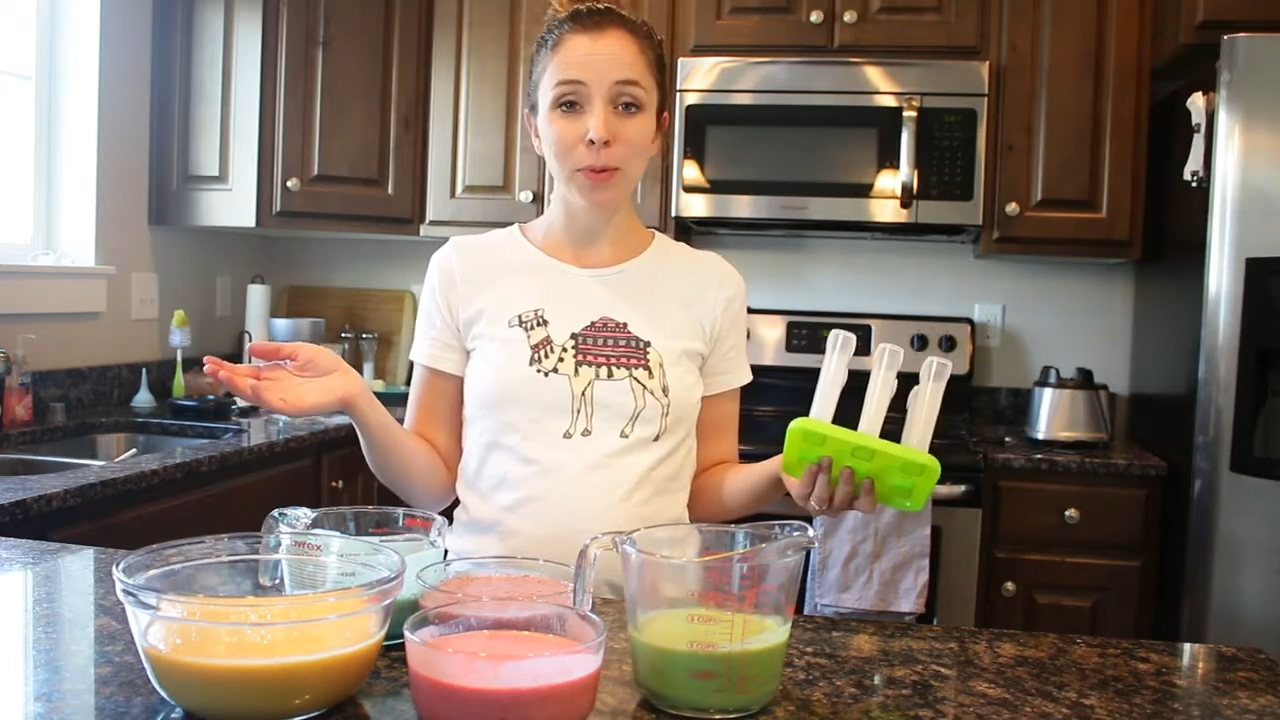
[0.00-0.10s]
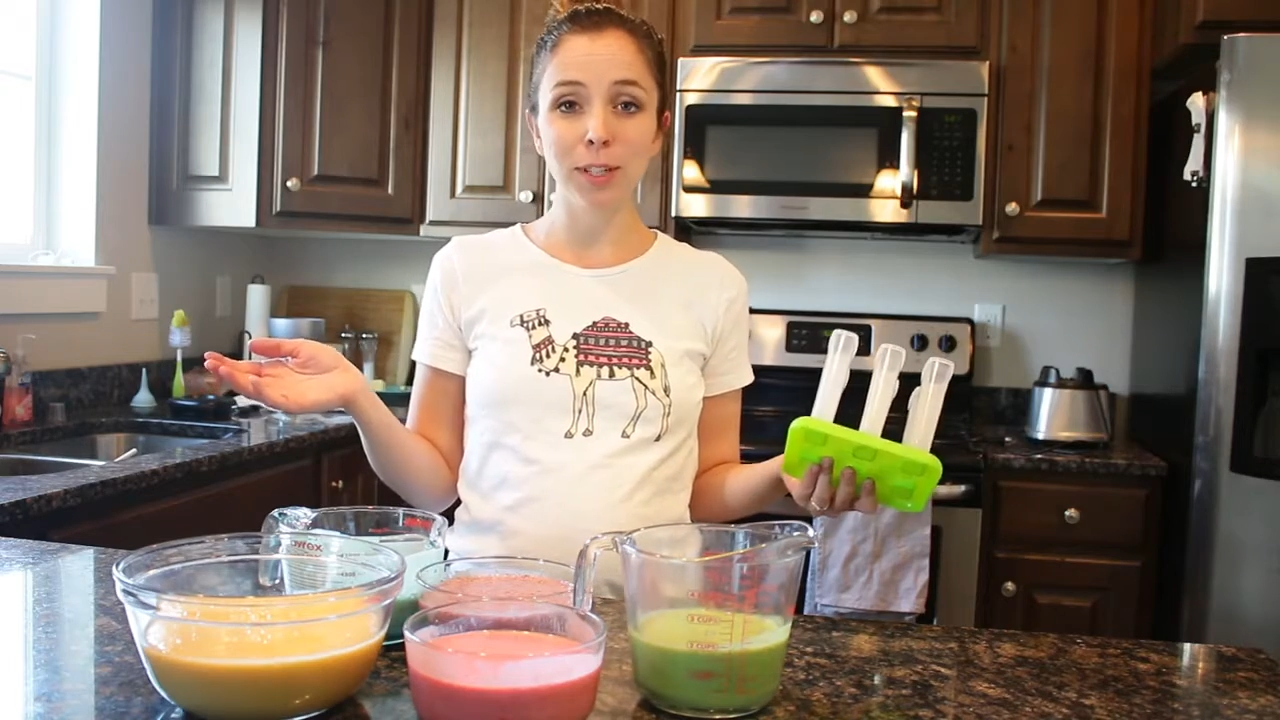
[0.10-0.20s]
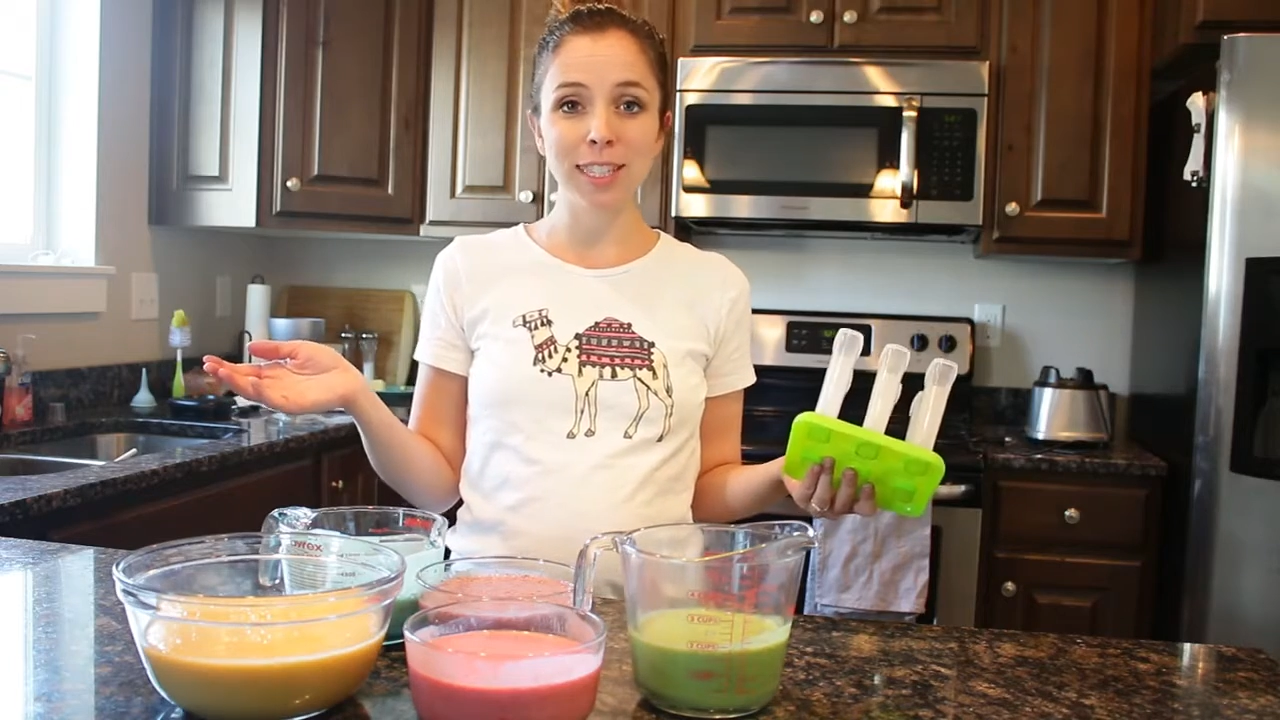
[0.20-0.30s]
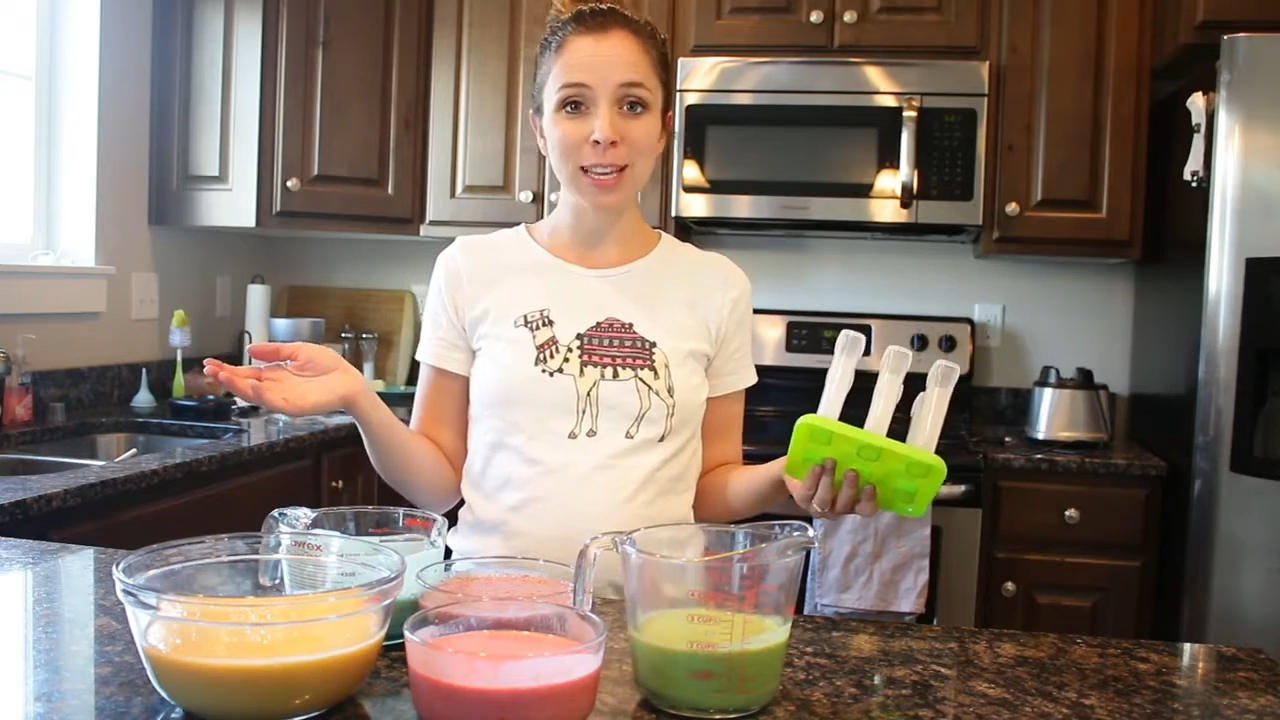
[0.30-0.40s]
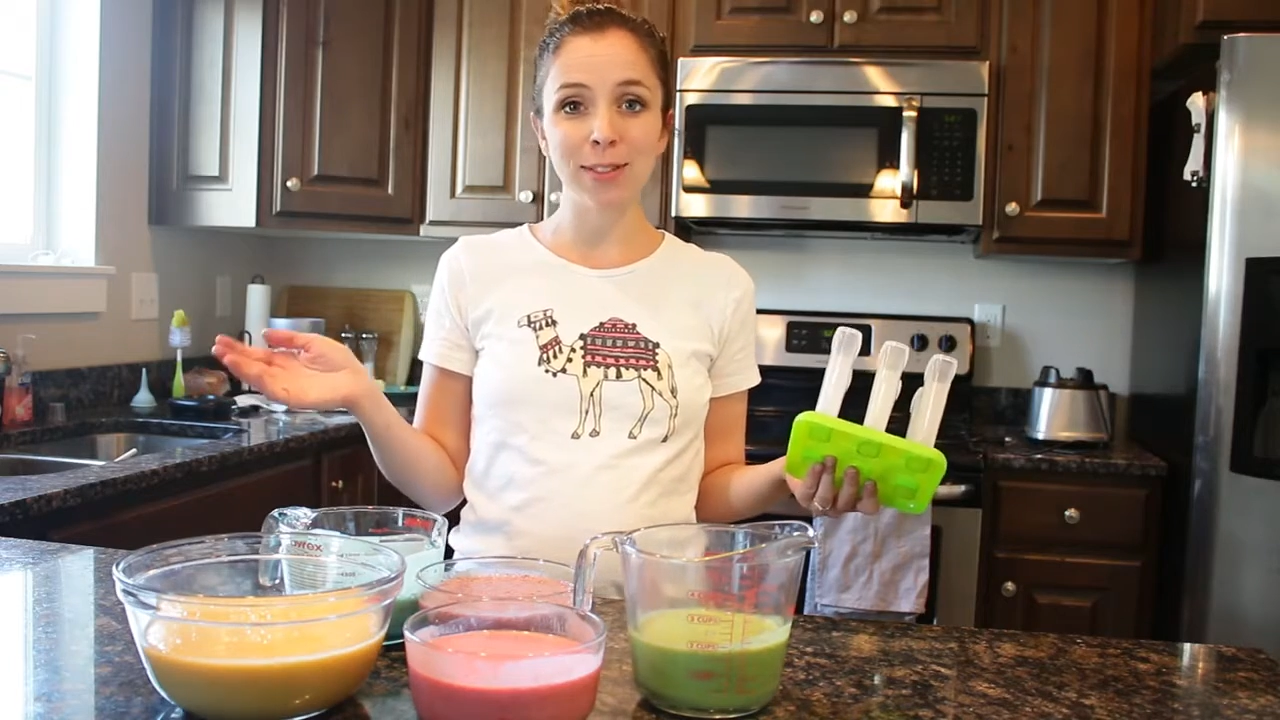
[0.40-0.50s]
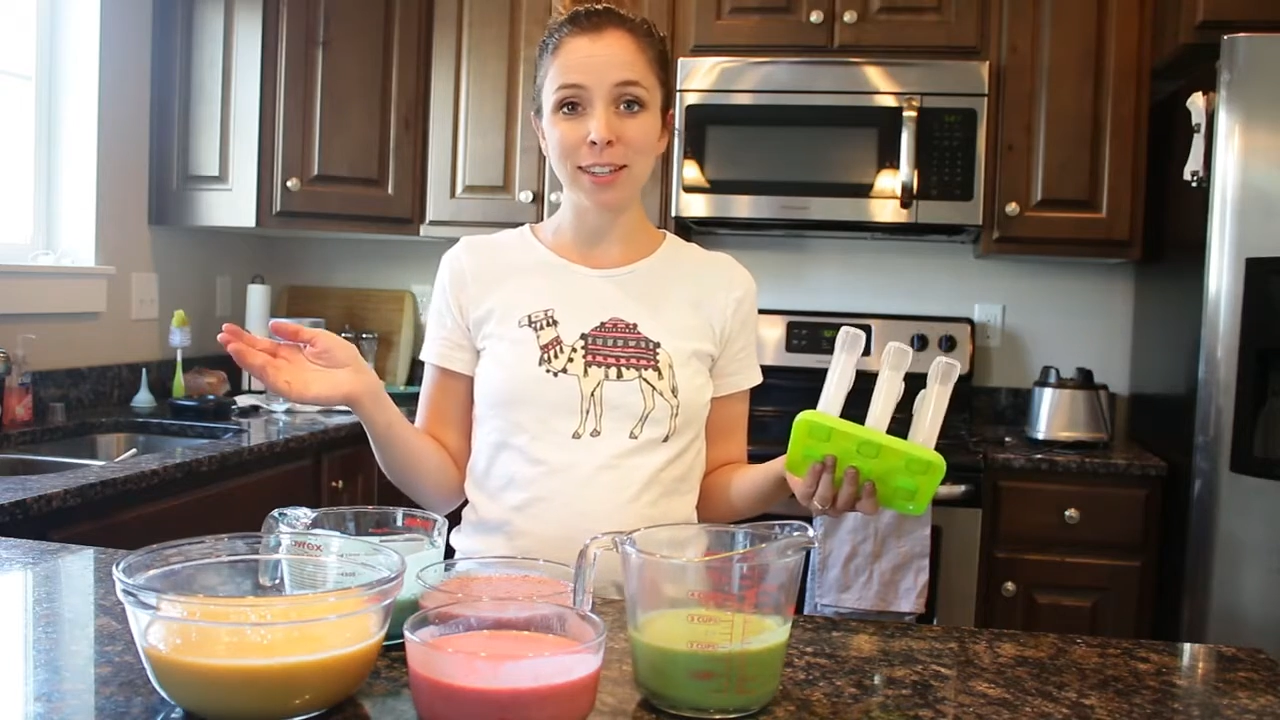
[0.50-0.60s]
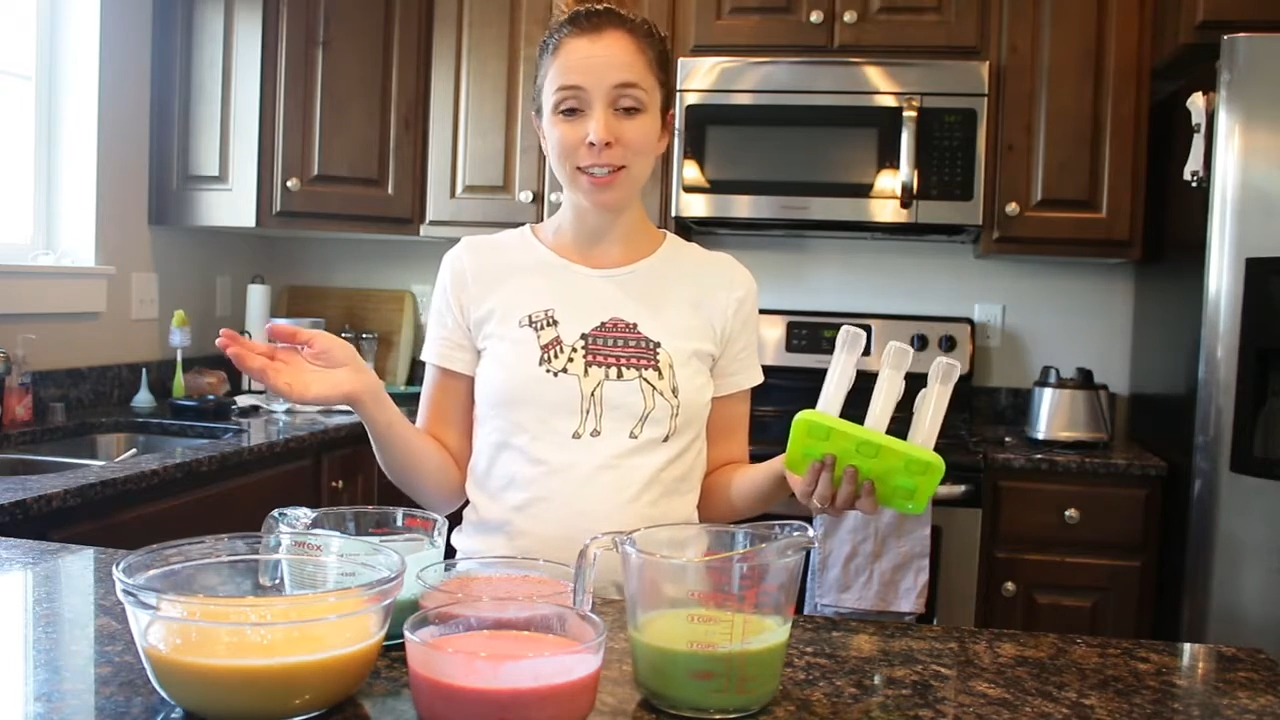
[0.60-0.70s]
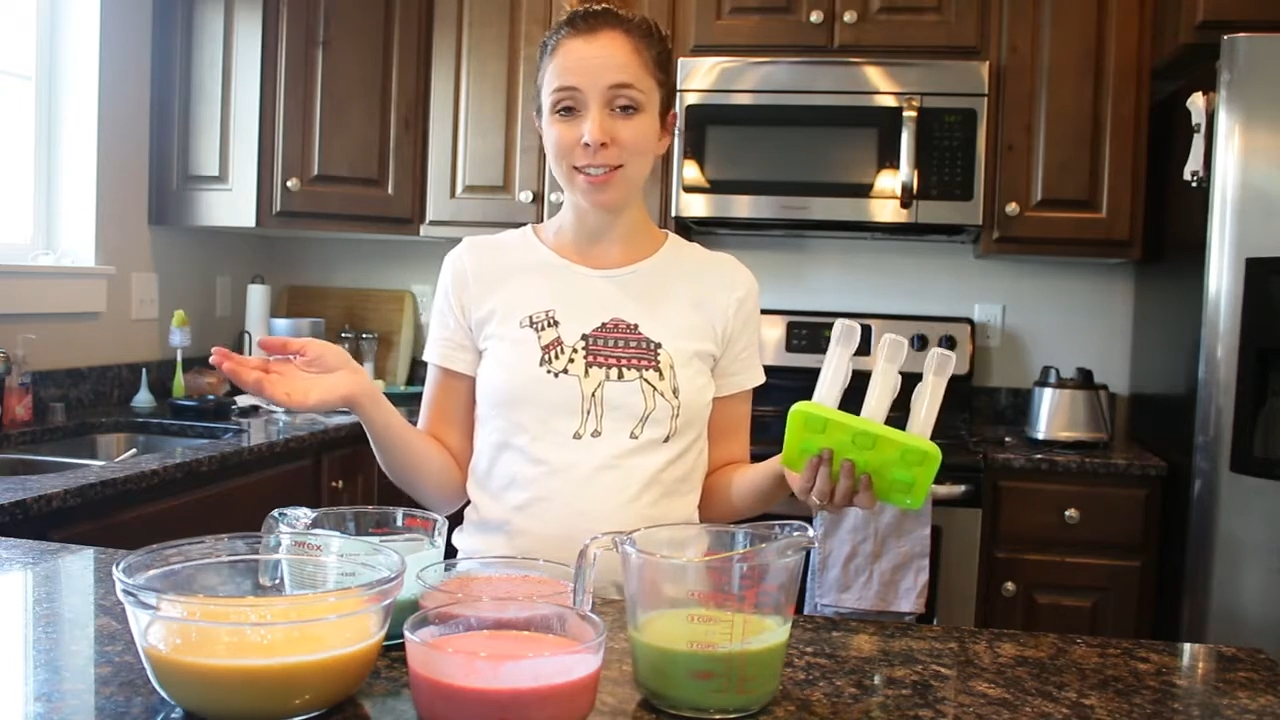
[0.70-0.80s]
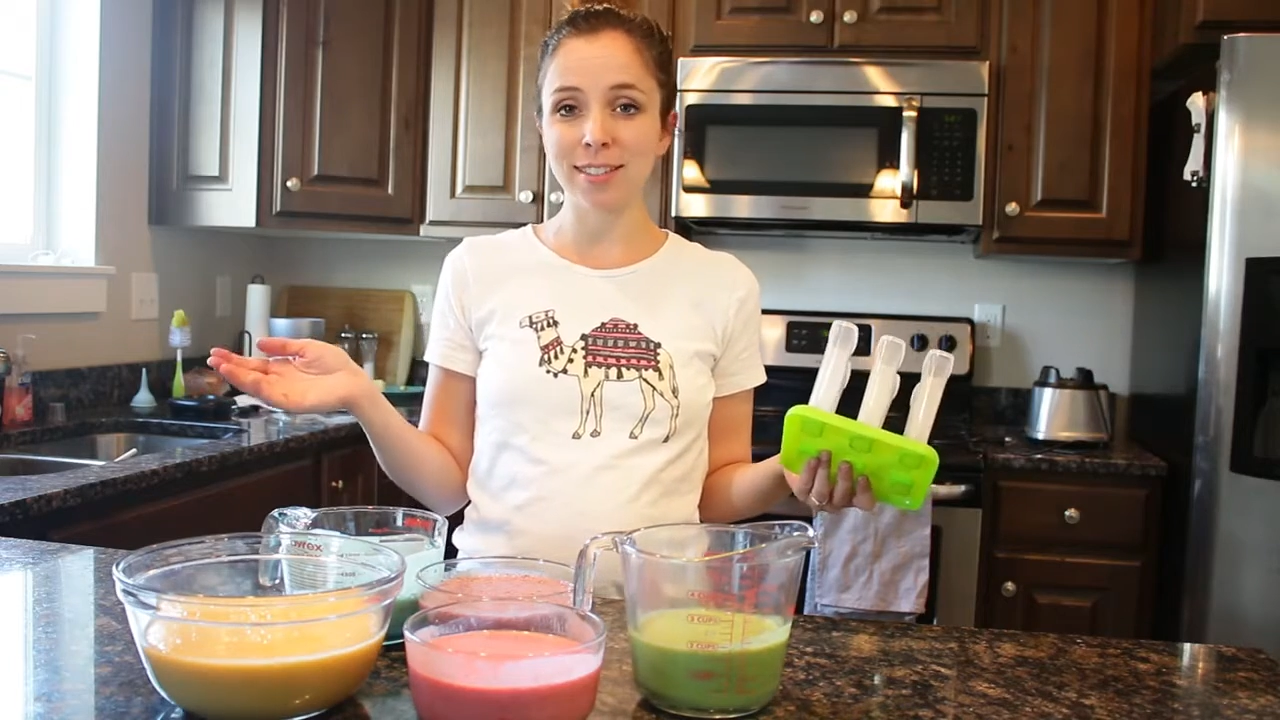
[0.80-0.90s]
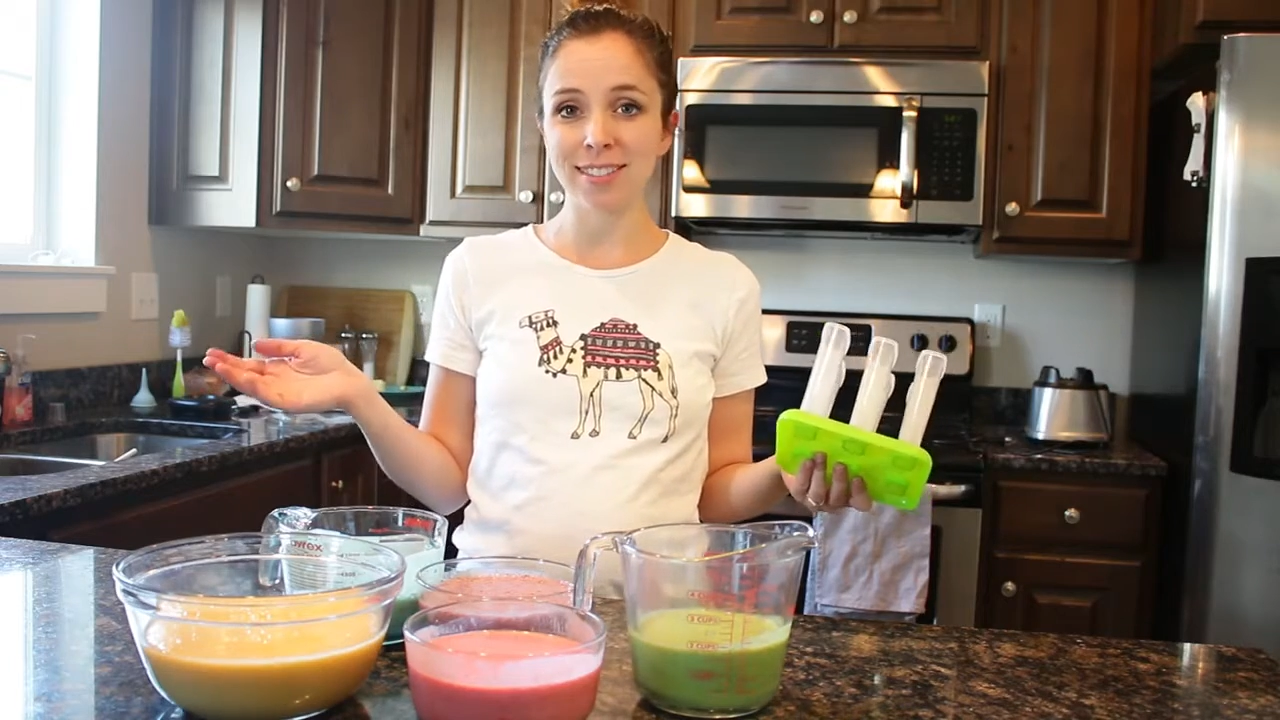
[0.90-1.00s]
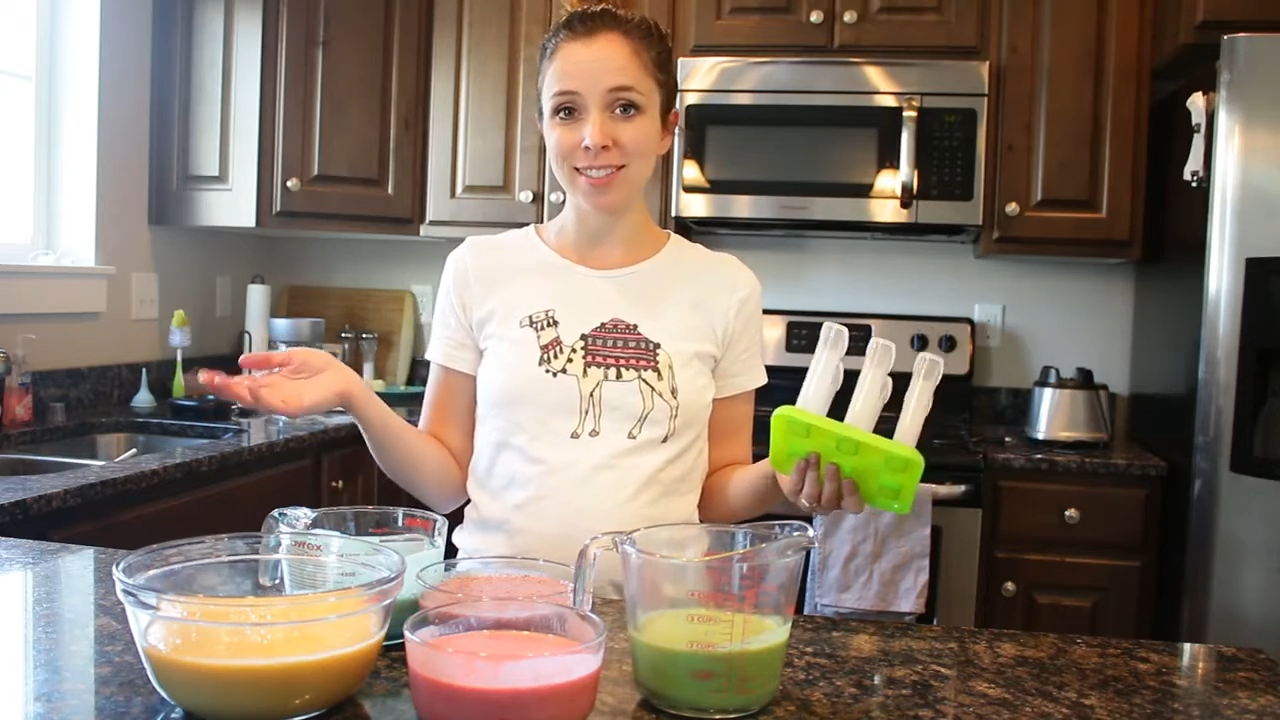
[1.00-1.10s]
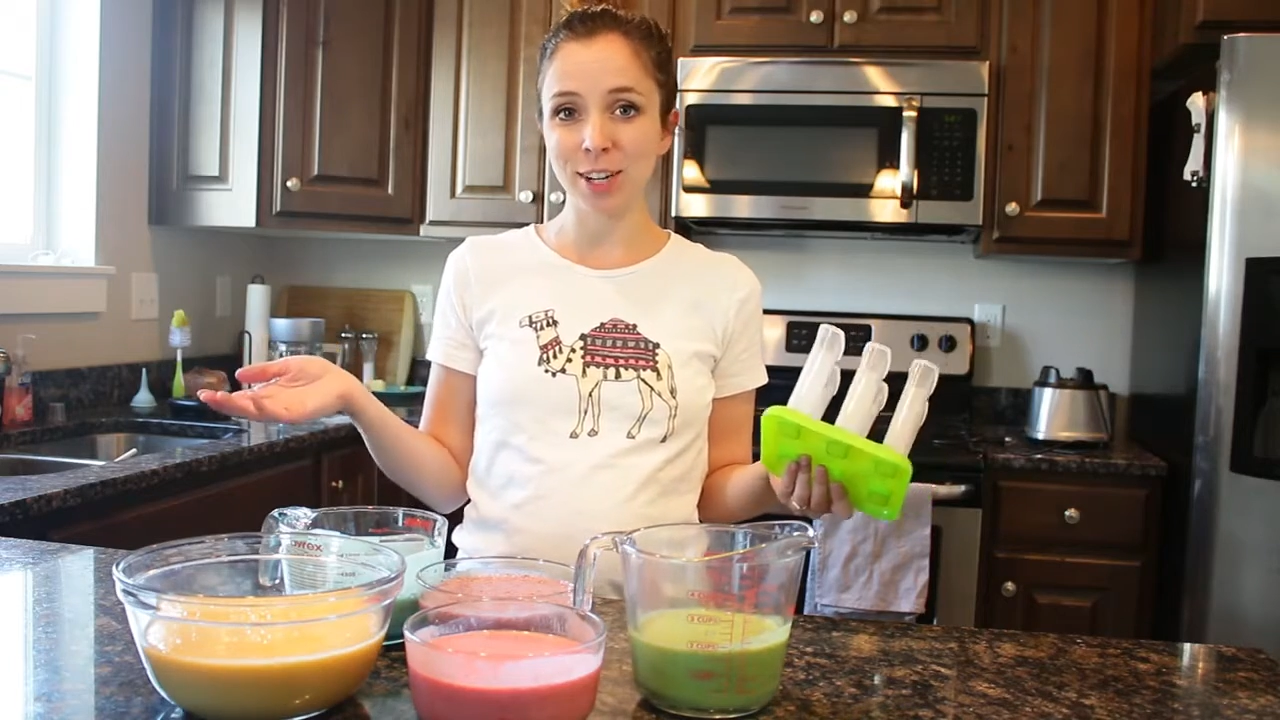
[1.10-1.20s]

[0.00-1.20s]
We'll see if this